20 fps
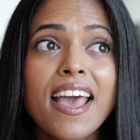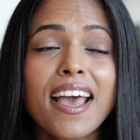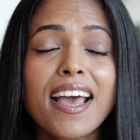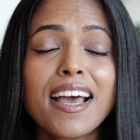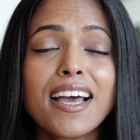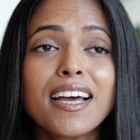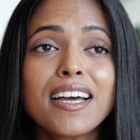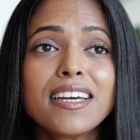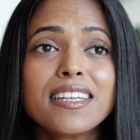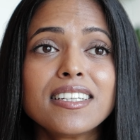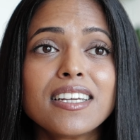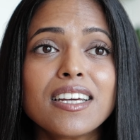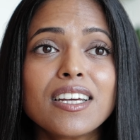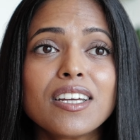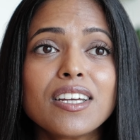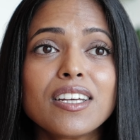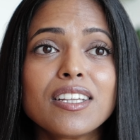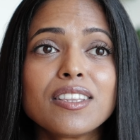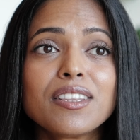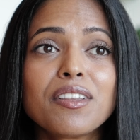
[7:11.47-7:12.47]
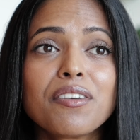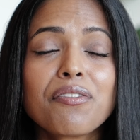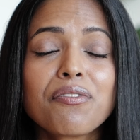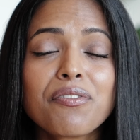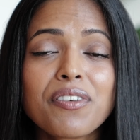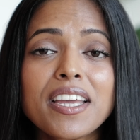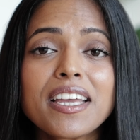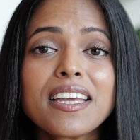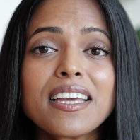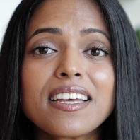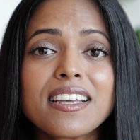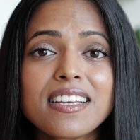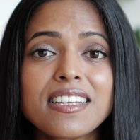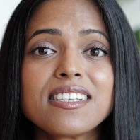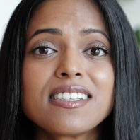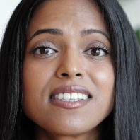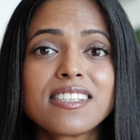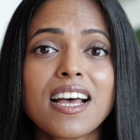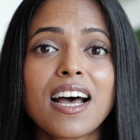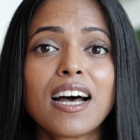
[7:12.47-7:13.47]
And the thing
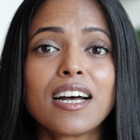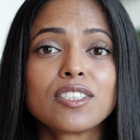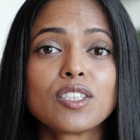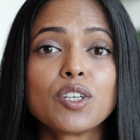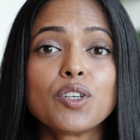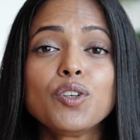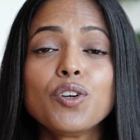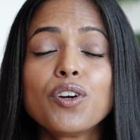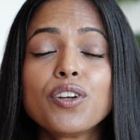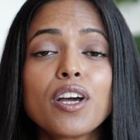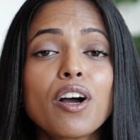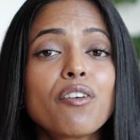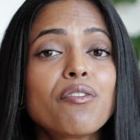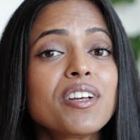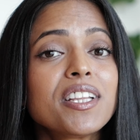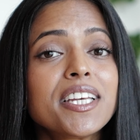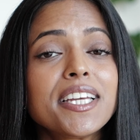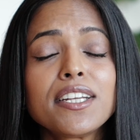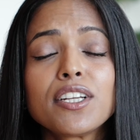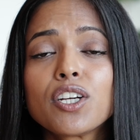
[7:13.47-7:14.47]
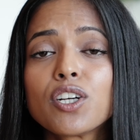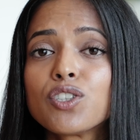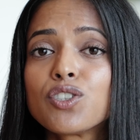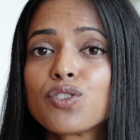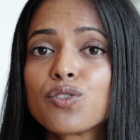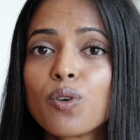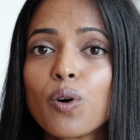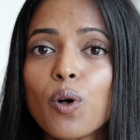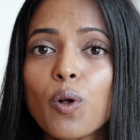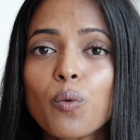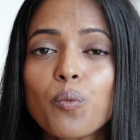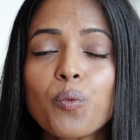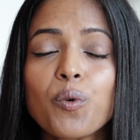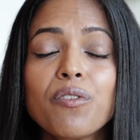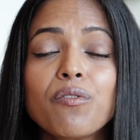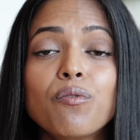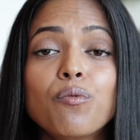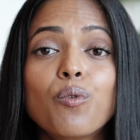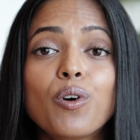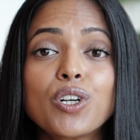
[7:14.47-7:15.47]
is that you're not really in control
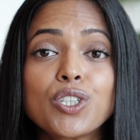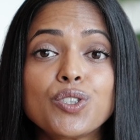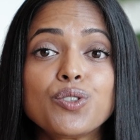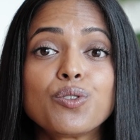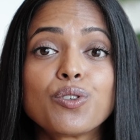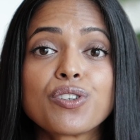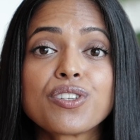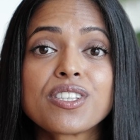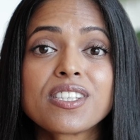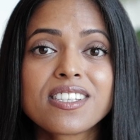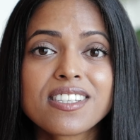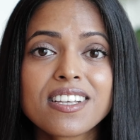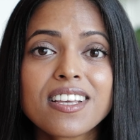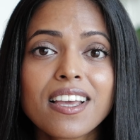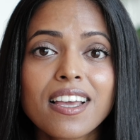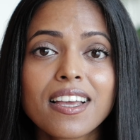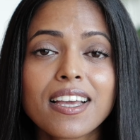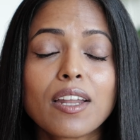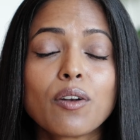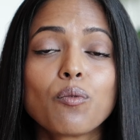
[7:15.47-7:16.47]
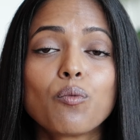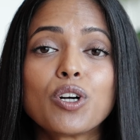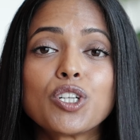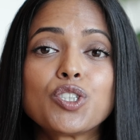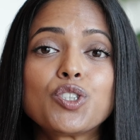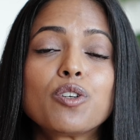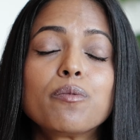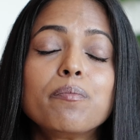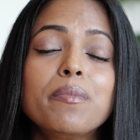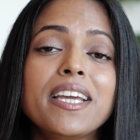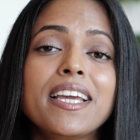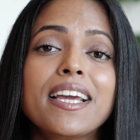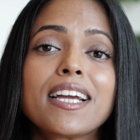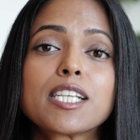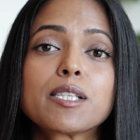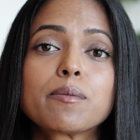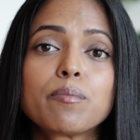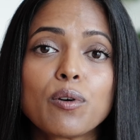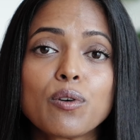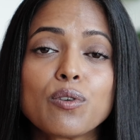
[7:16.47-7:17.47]
with what you're seeing and what you're being
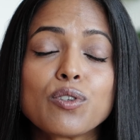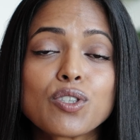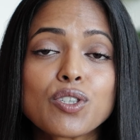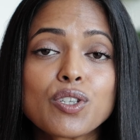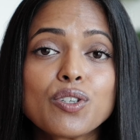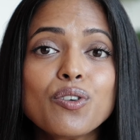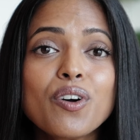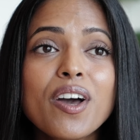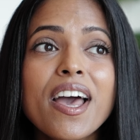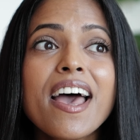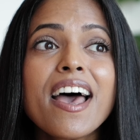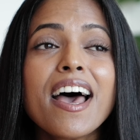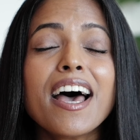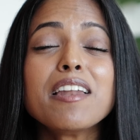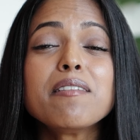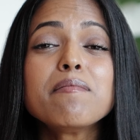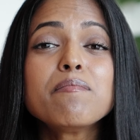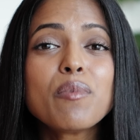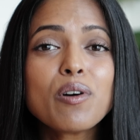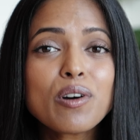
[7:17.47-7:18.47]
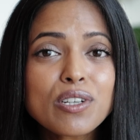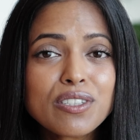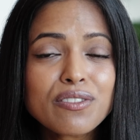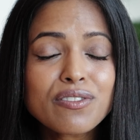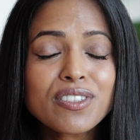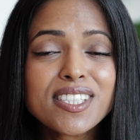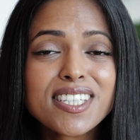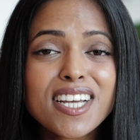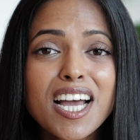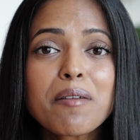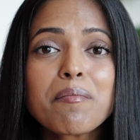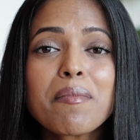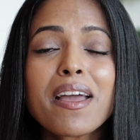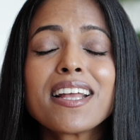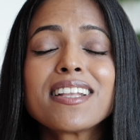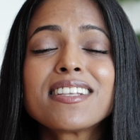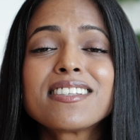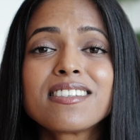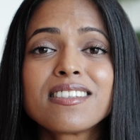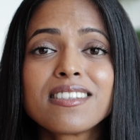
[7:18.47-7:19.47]
exposed to, and most of the time
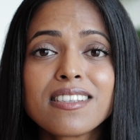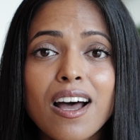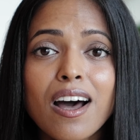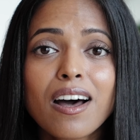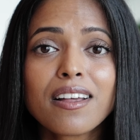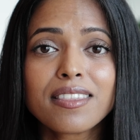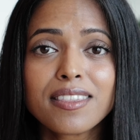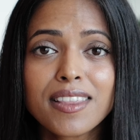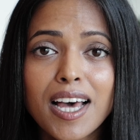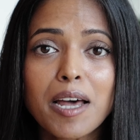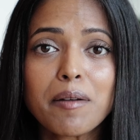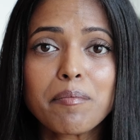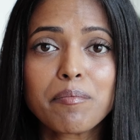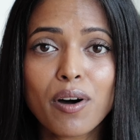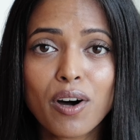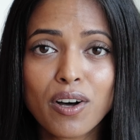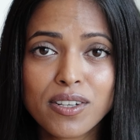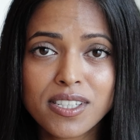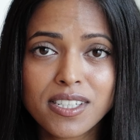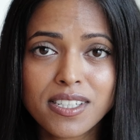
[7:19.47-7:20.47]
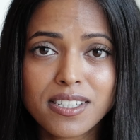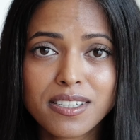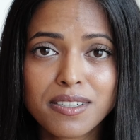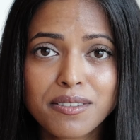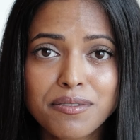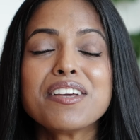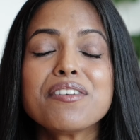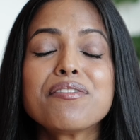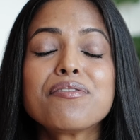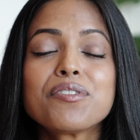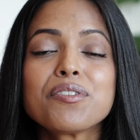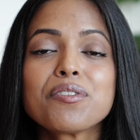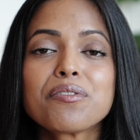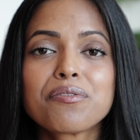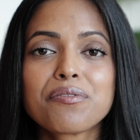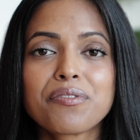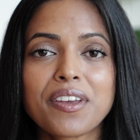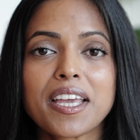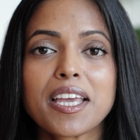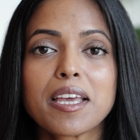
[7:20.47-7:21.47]
it's not that positive. If you
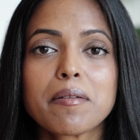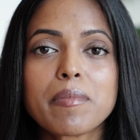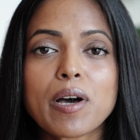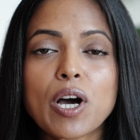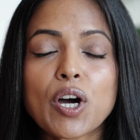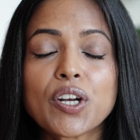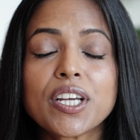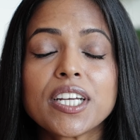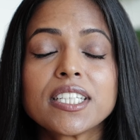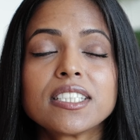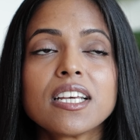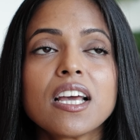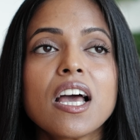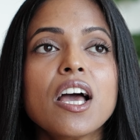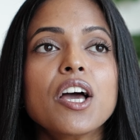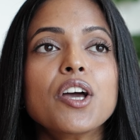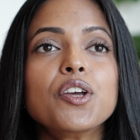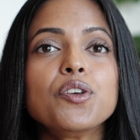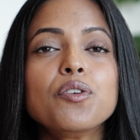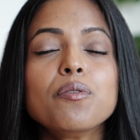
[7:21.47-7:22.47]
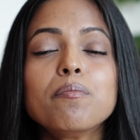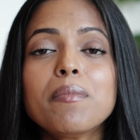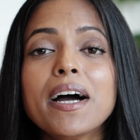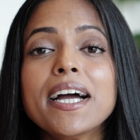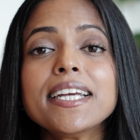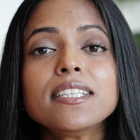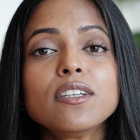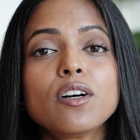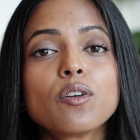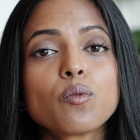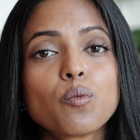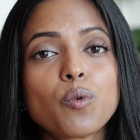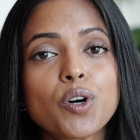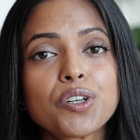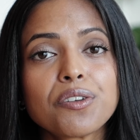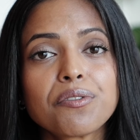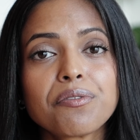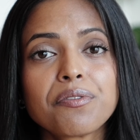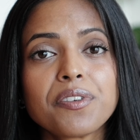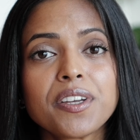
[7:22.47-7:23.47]
think about it, you might not
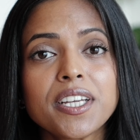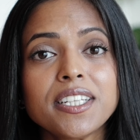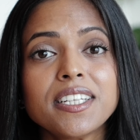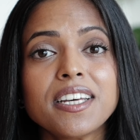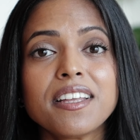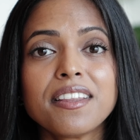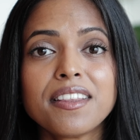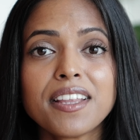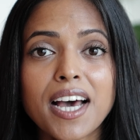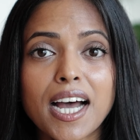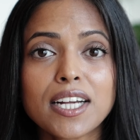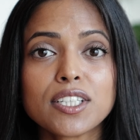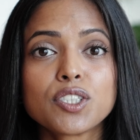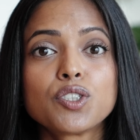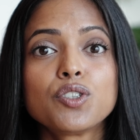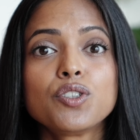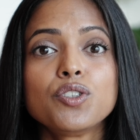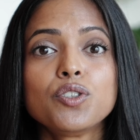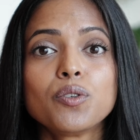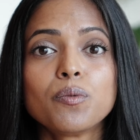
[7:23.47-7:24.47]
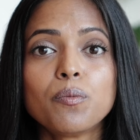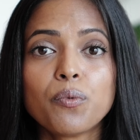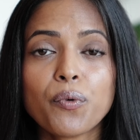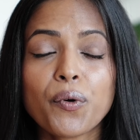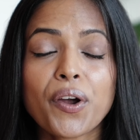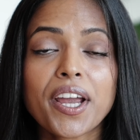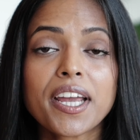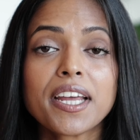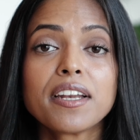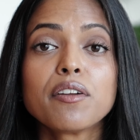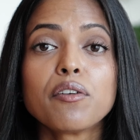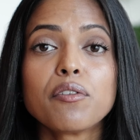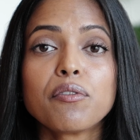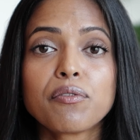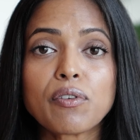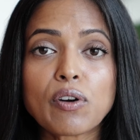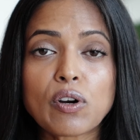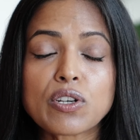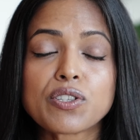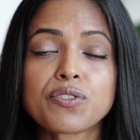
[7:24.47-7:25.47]
want to feed that to your brain
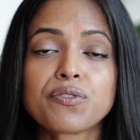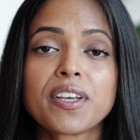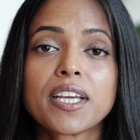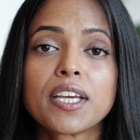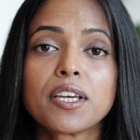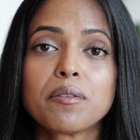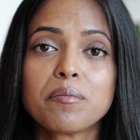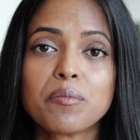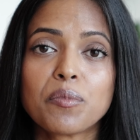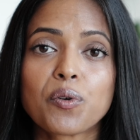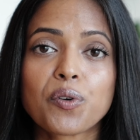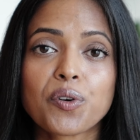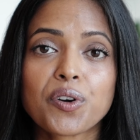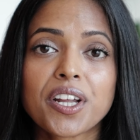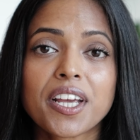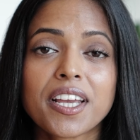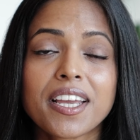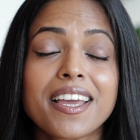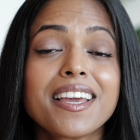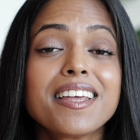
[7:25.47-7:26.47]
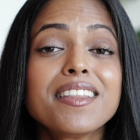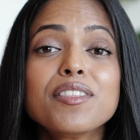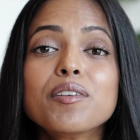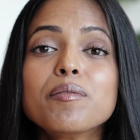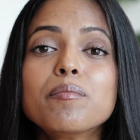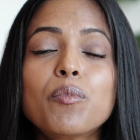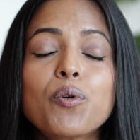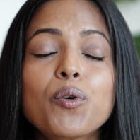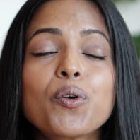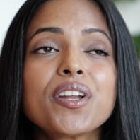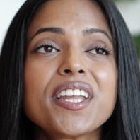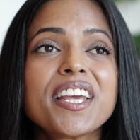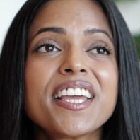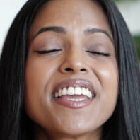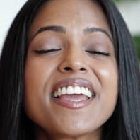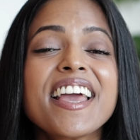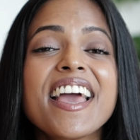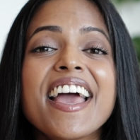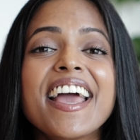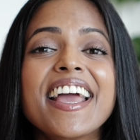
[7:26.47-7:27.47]
first thing in the morning. In the
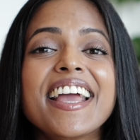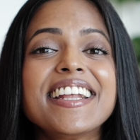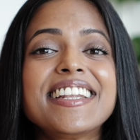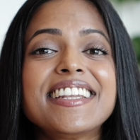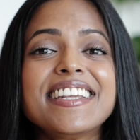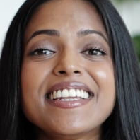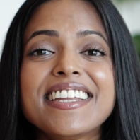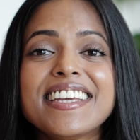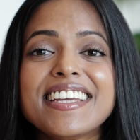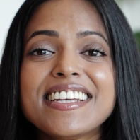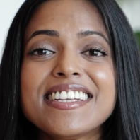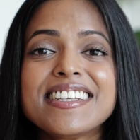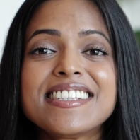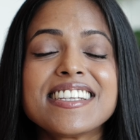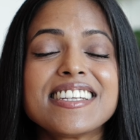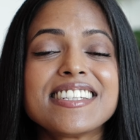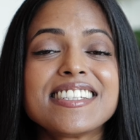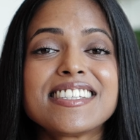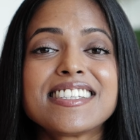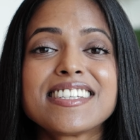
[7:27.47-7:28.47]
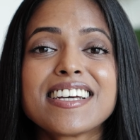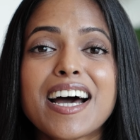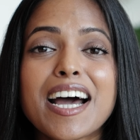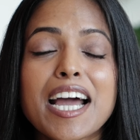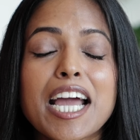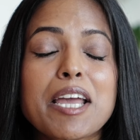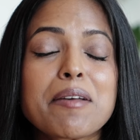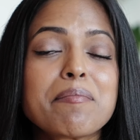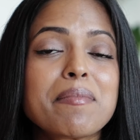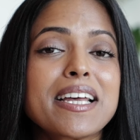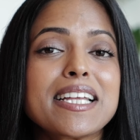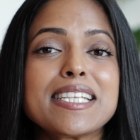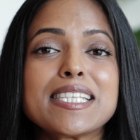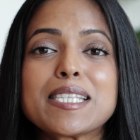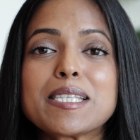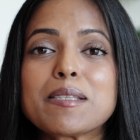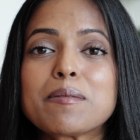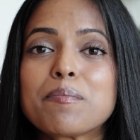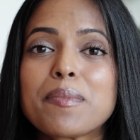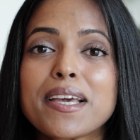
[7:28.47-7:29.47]
morning, it needs time and
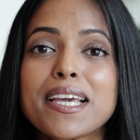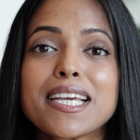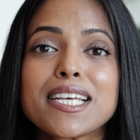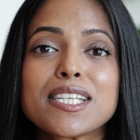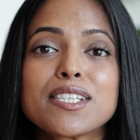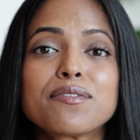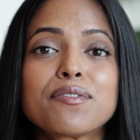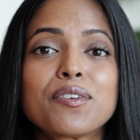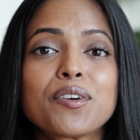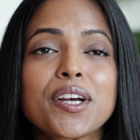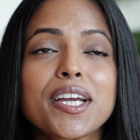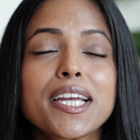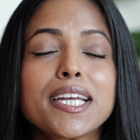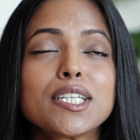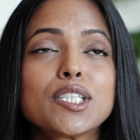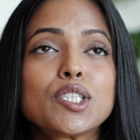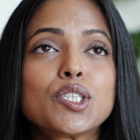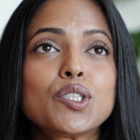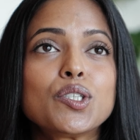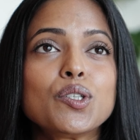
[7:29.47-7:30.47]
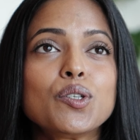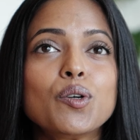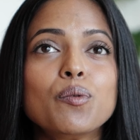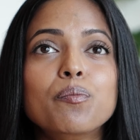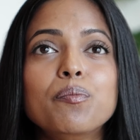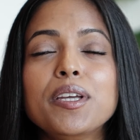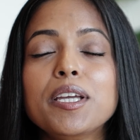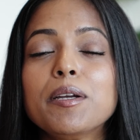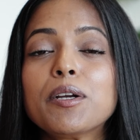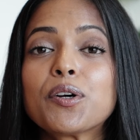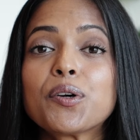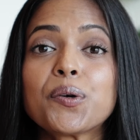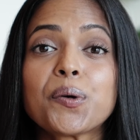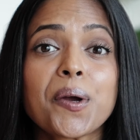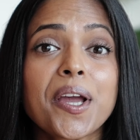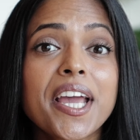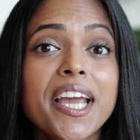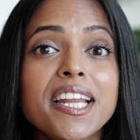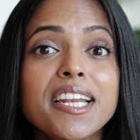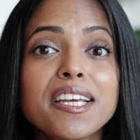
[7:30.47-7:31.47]
space for it to be
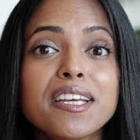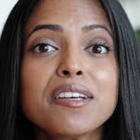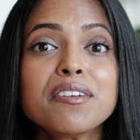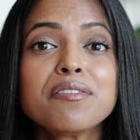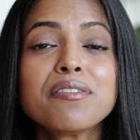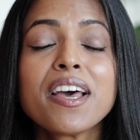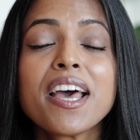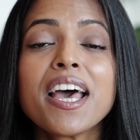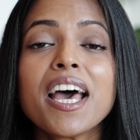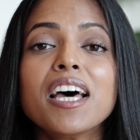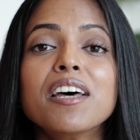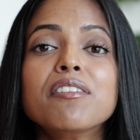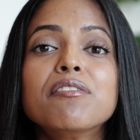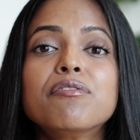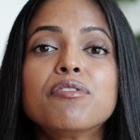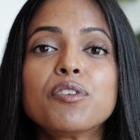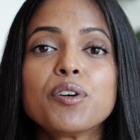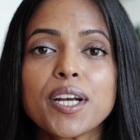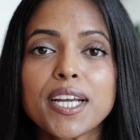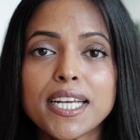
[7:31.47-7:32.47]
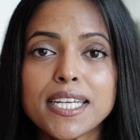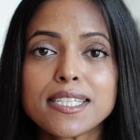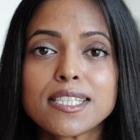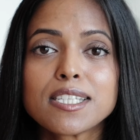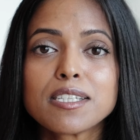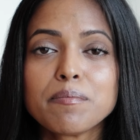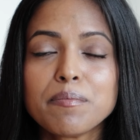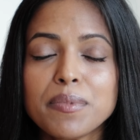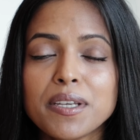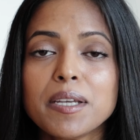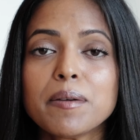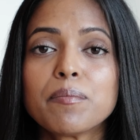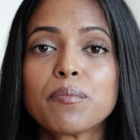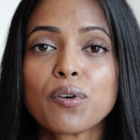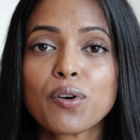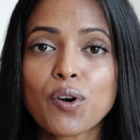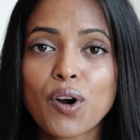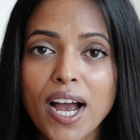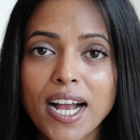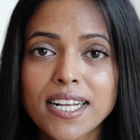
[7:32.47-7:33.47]
creative and for it to be
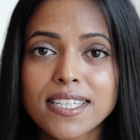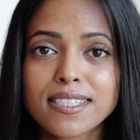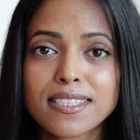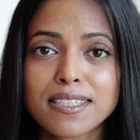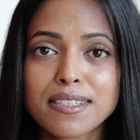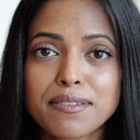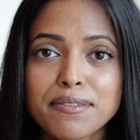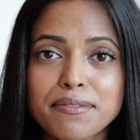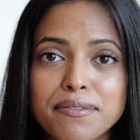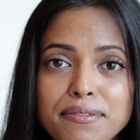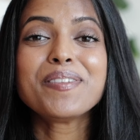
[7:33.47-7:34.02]
proactive.